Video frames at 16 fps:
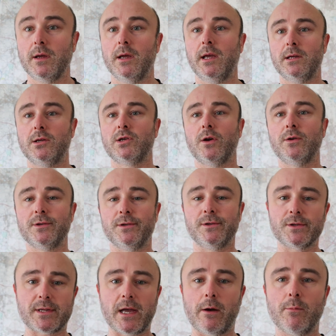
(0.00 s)
It shows you
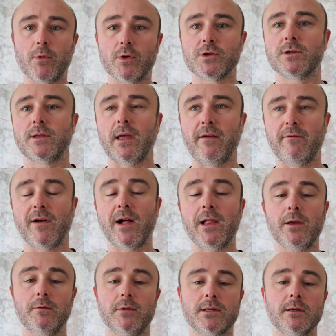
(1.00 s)
just how much they
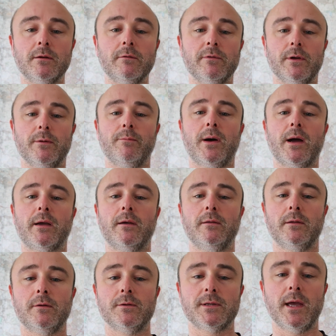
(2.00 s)
valued silver back in
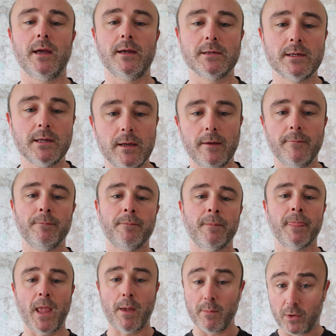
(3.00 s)
those days,
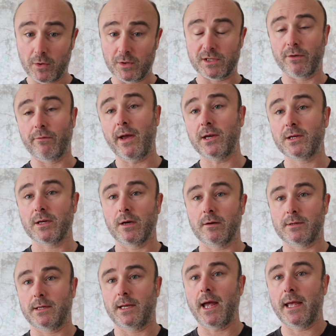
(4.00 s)
because the ratio
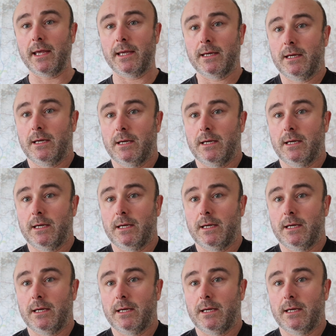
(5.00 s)
today